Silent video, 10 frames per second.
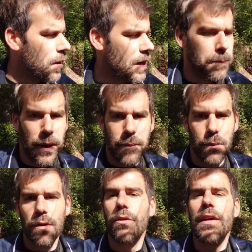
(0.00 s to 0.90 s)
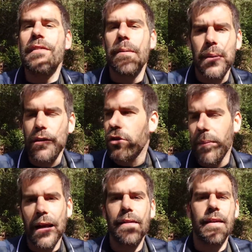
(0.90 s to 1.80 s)
by a pit bull. The reason I'm being
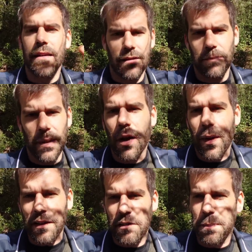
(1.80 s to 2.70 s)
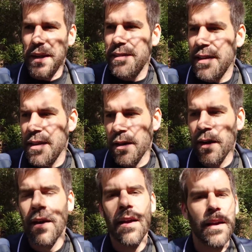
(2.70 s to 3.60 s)
dramatic and being quite explicit
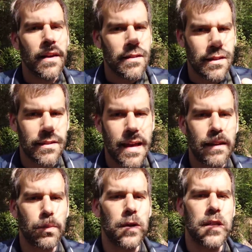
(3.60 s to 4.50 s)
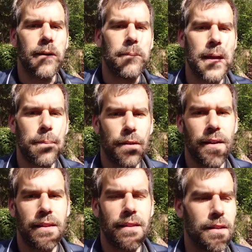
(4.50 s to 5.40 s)
here is because that's what young people
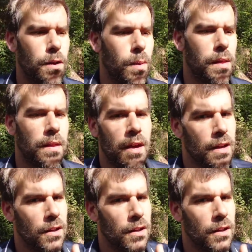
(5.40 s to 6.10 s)
have had to deal with.